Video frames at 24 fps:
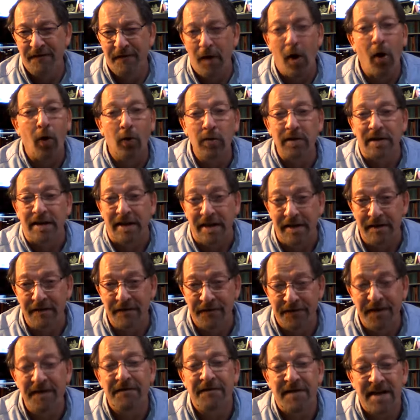only
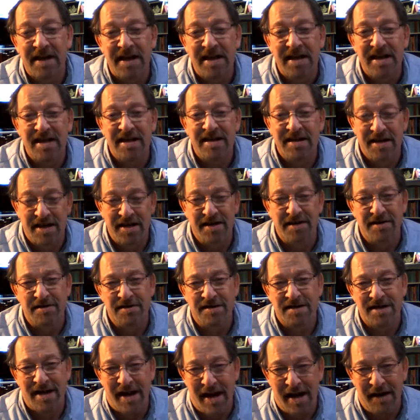50
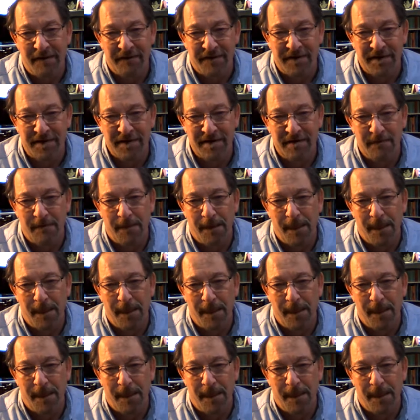years after